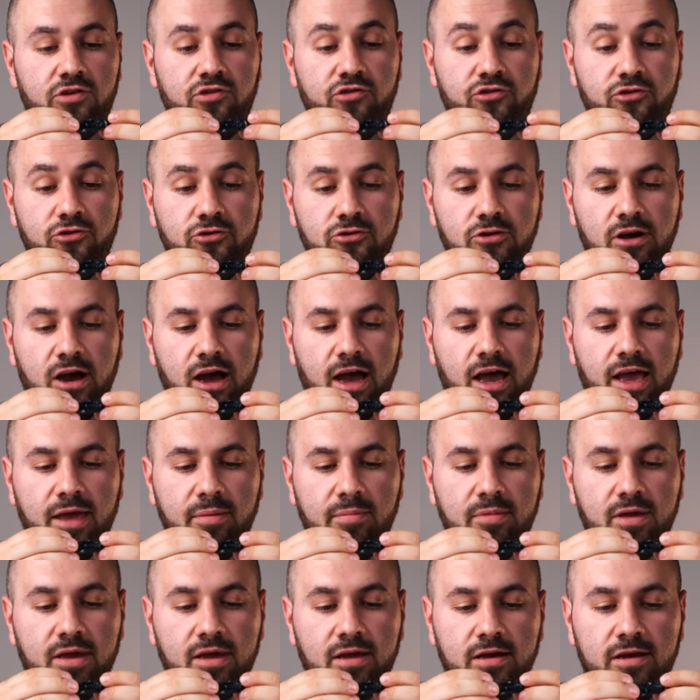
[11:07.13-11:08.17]
too high
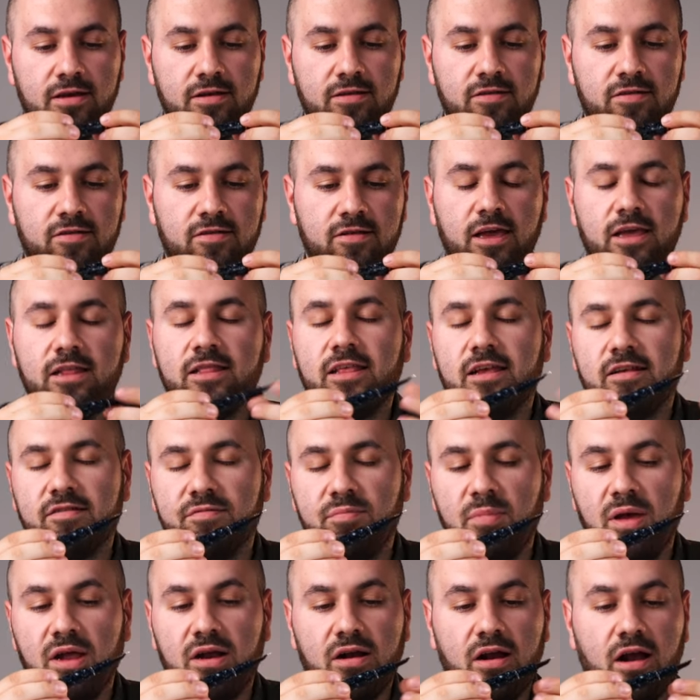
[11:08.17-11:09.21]
because it
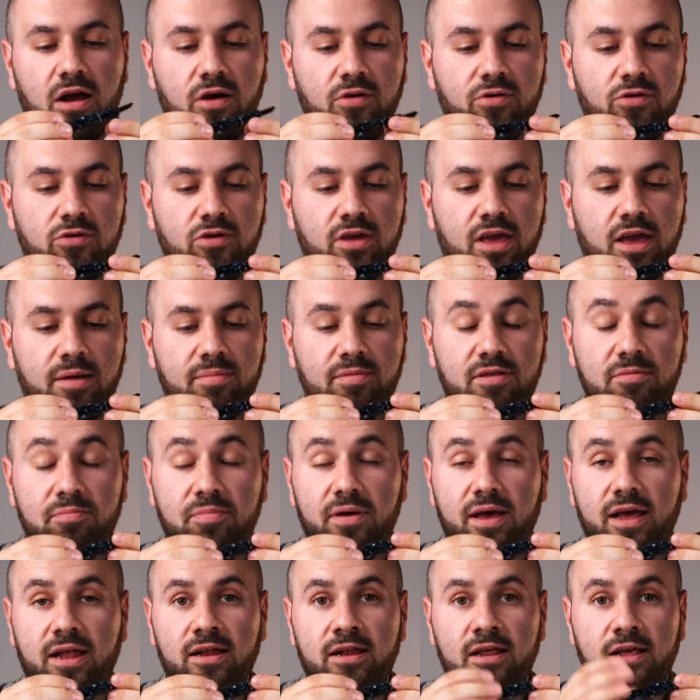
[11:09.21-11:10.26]
doesn't matter how you cap the
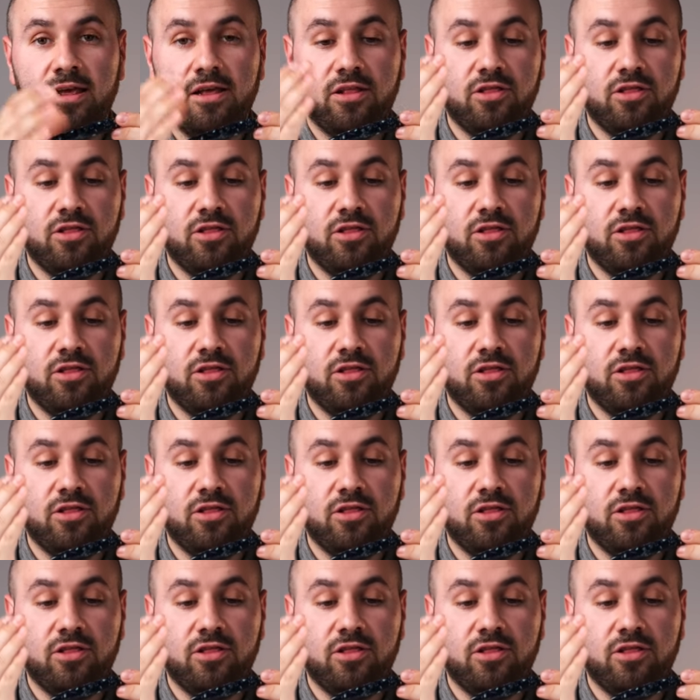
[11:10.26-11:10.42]
pan,